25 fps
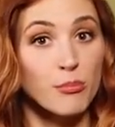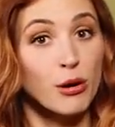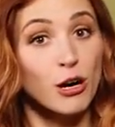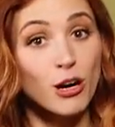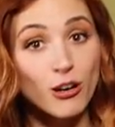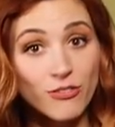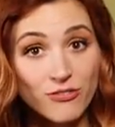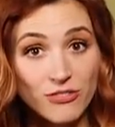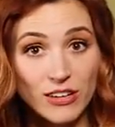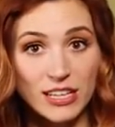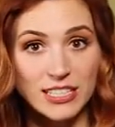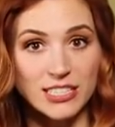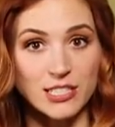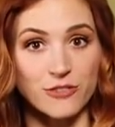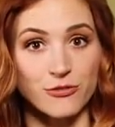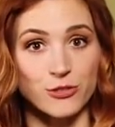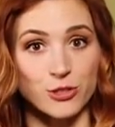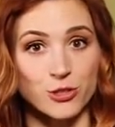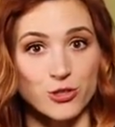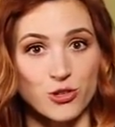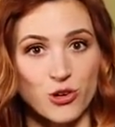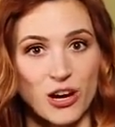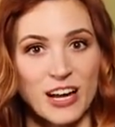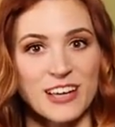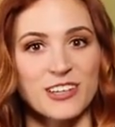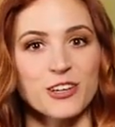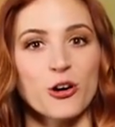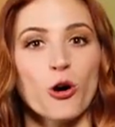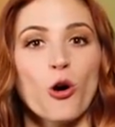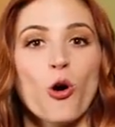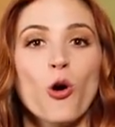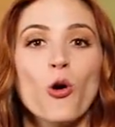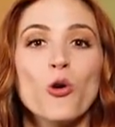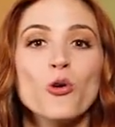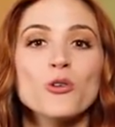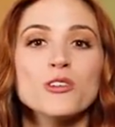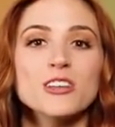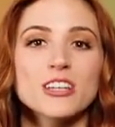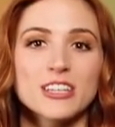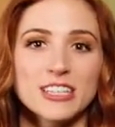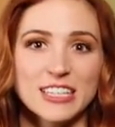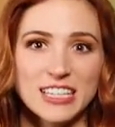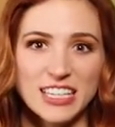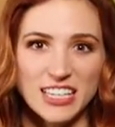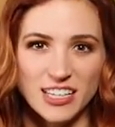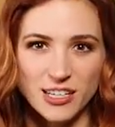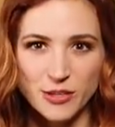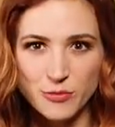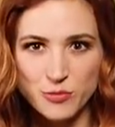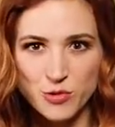perfect if you're trying to hold a
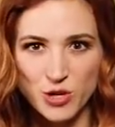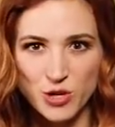key